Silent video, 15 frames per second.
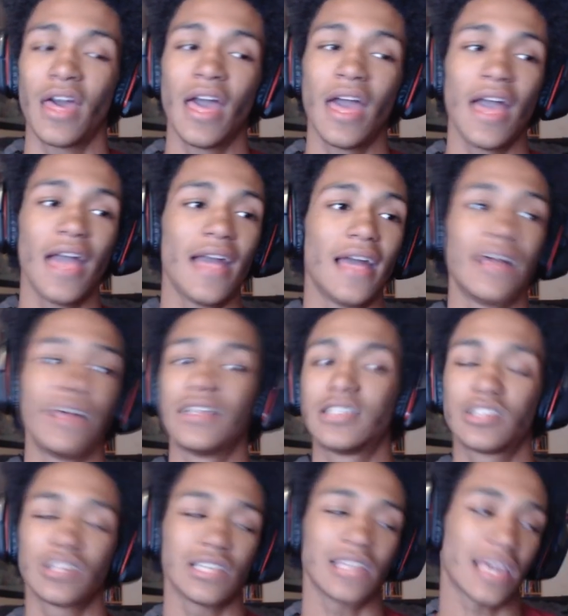It's
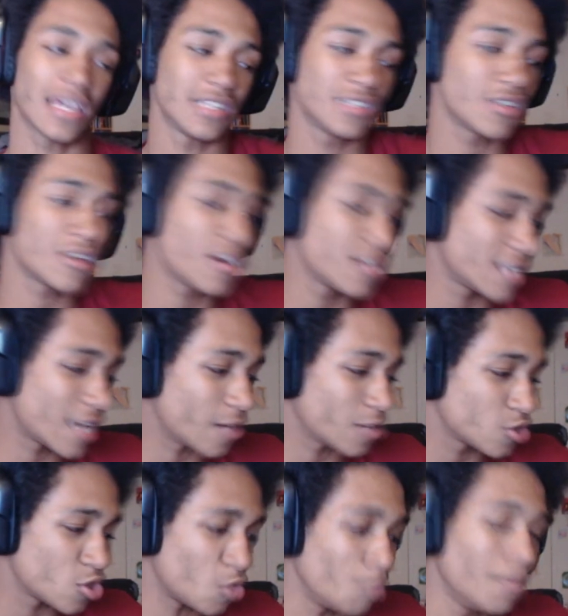just like it starts out
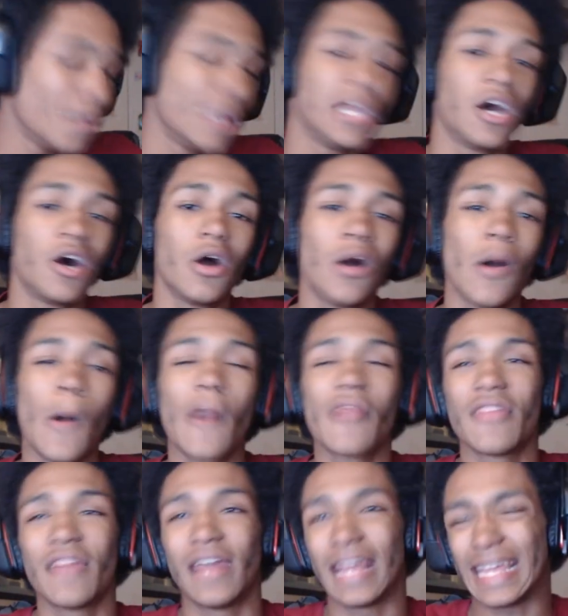so mellow, and
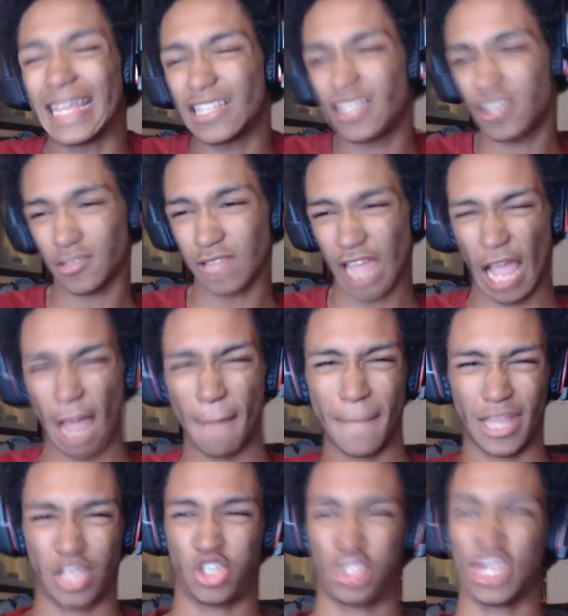then it gets like
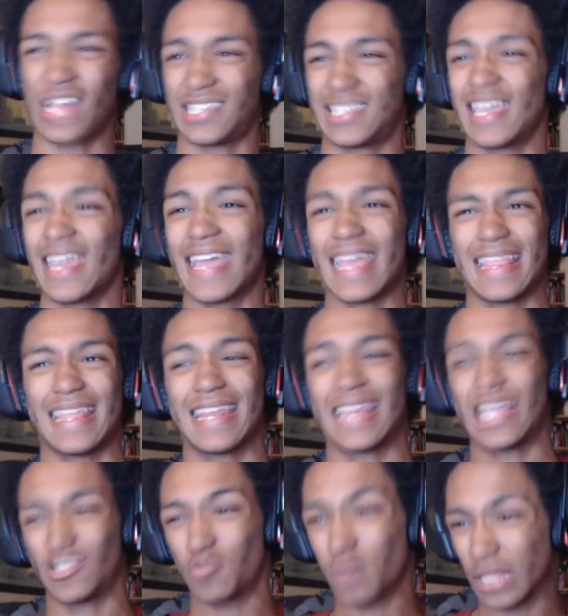majestic, and then it
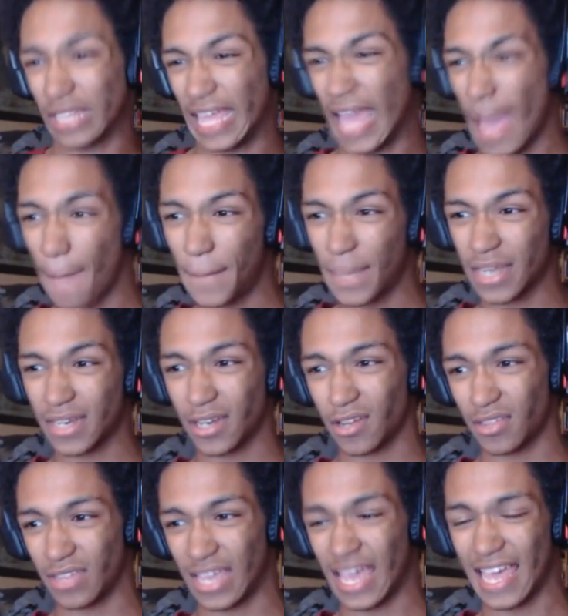gets really epic near
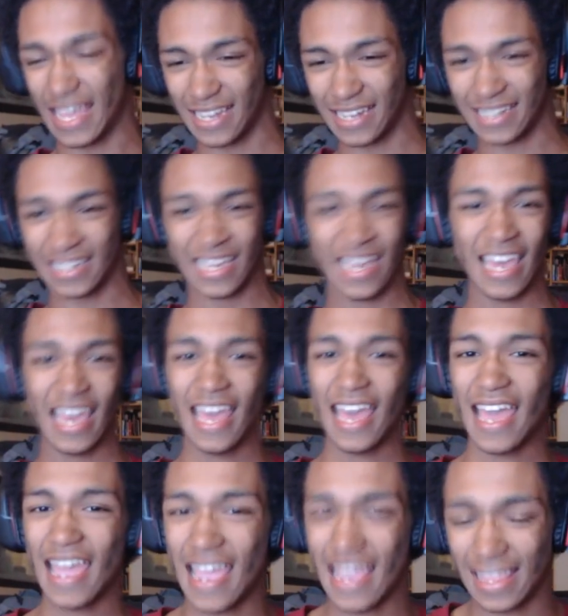the end,
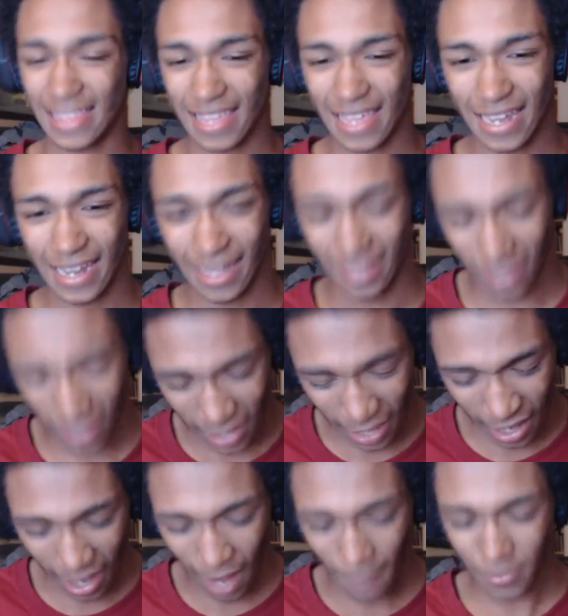and then it
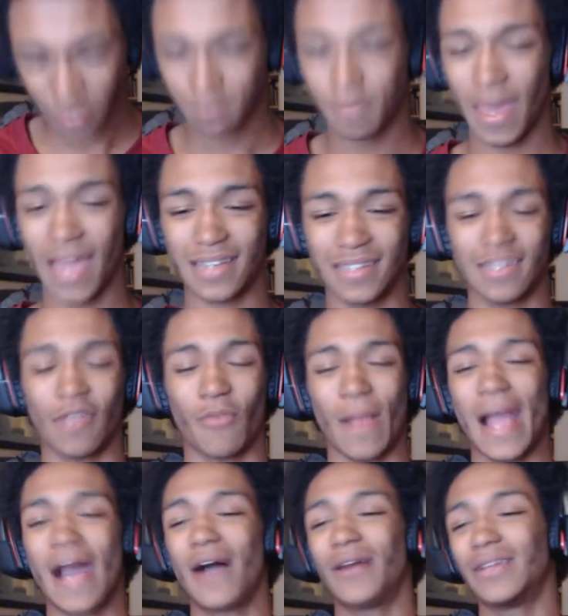comes back
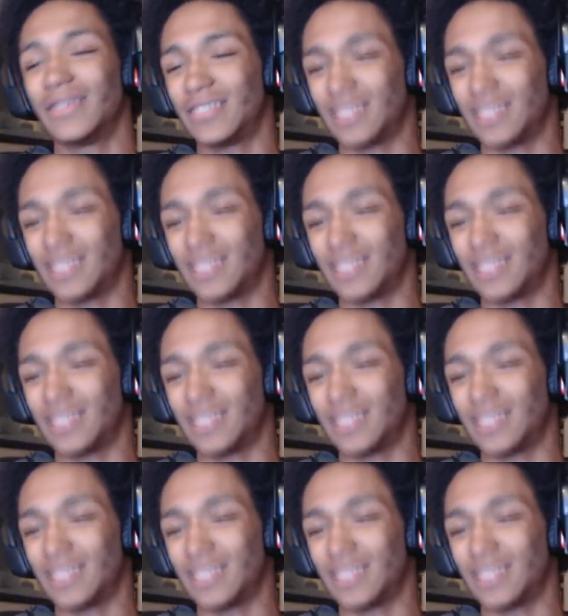around and just